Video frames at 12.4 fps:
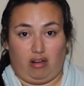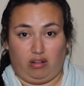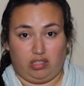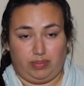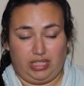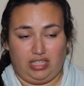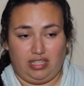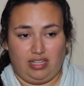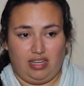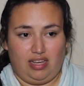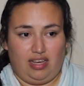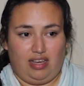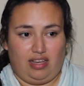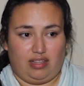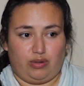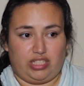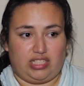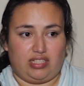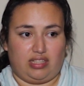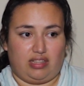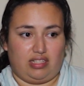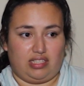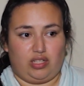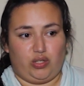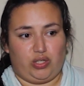called me, there was
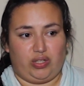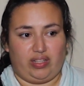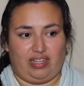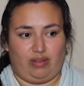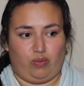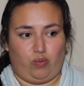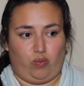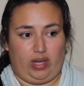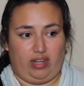this girl that